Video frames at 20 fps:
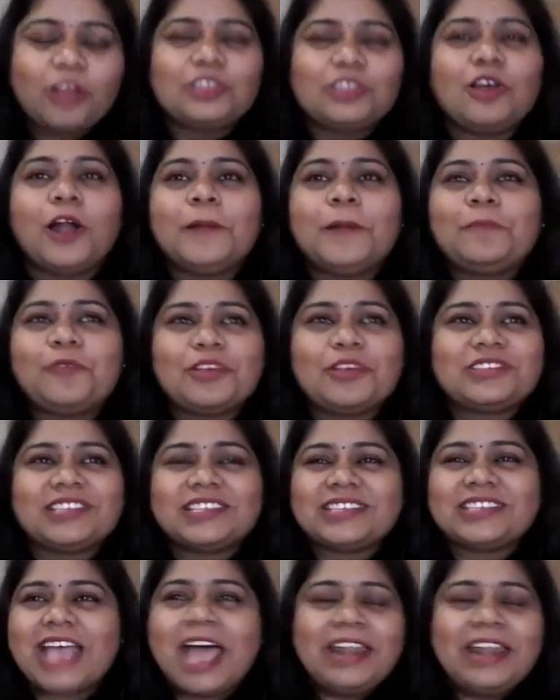thought
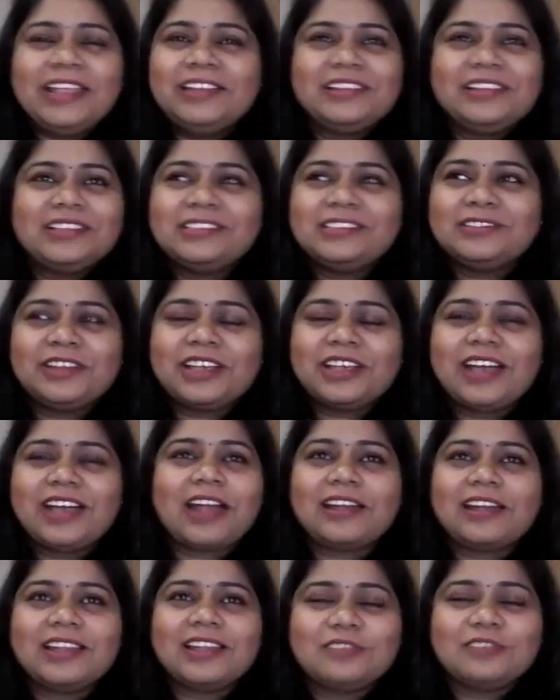process, and it is
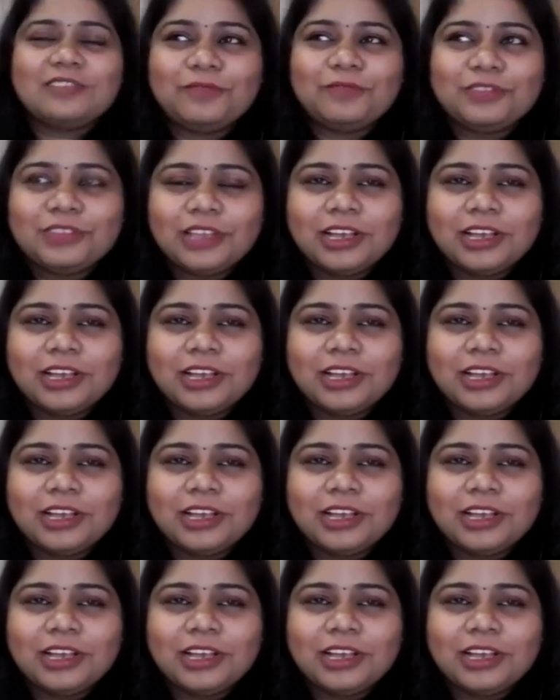regardless of